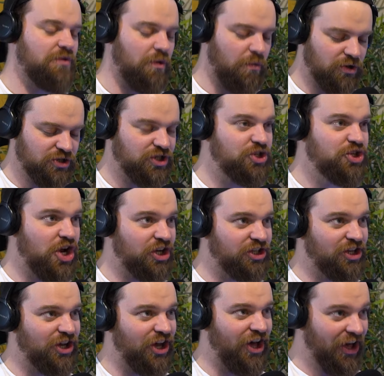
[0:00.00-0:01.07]
someone wants to jerk
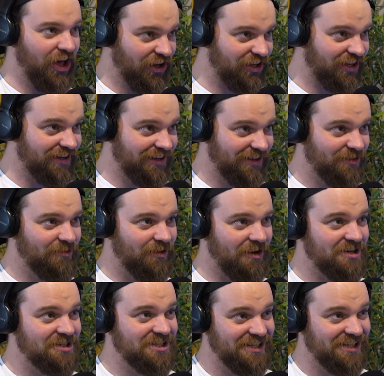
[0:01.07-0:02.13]
the gurk,
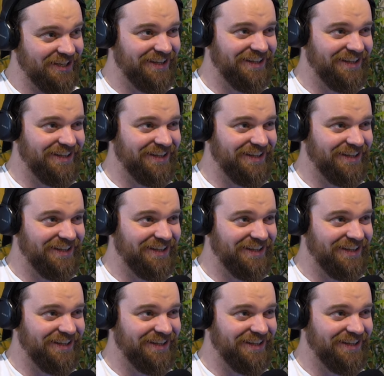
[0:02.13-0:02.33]
what?